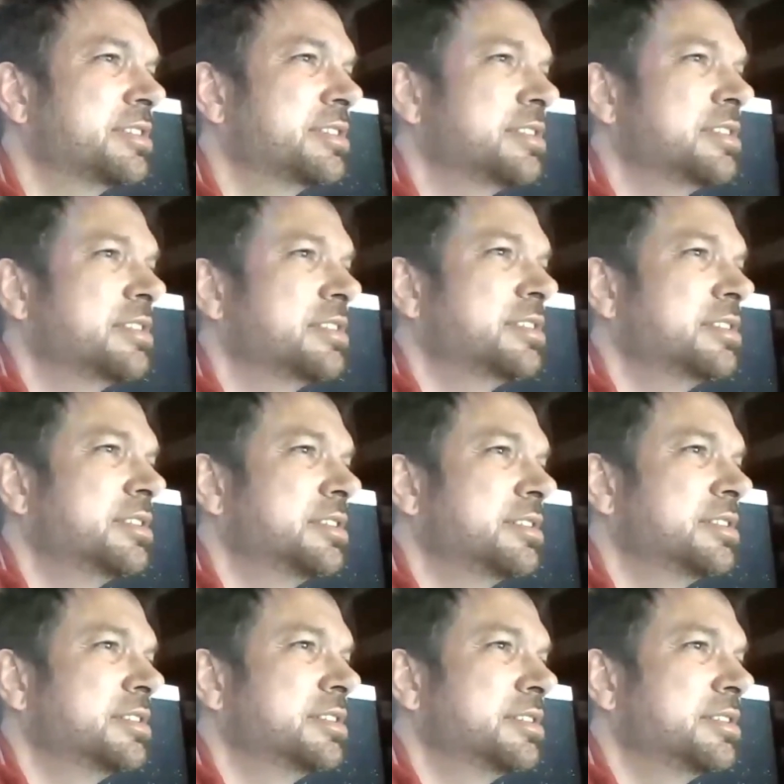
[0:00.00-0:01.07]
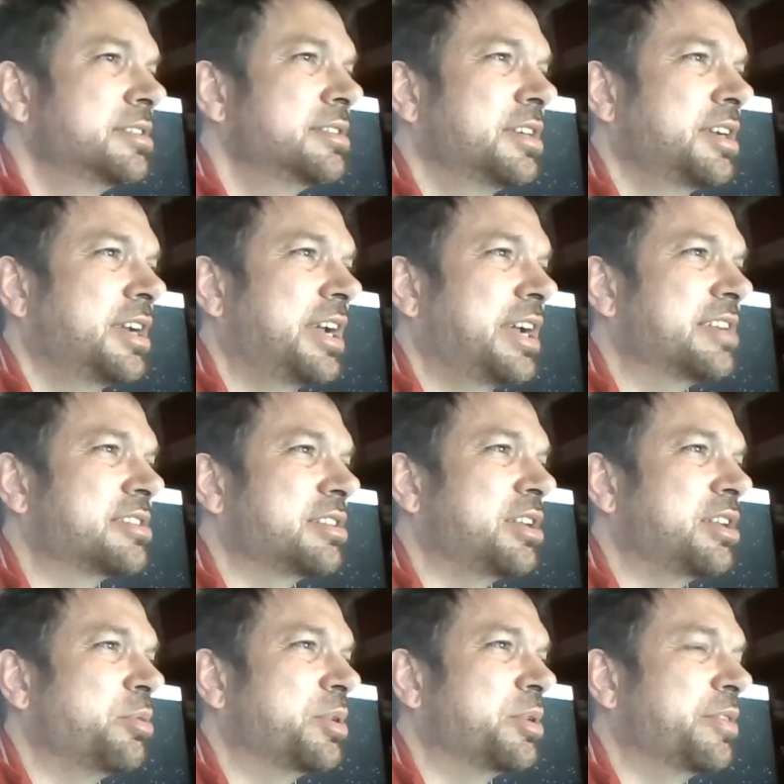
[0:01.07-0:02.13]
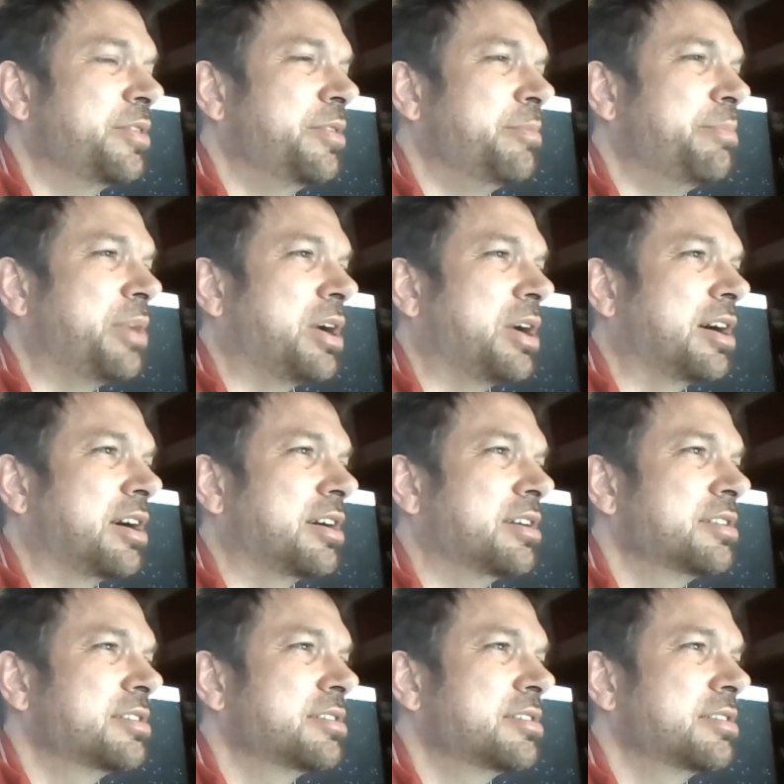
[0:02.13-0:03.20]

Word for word: yeah, has lowered the bar.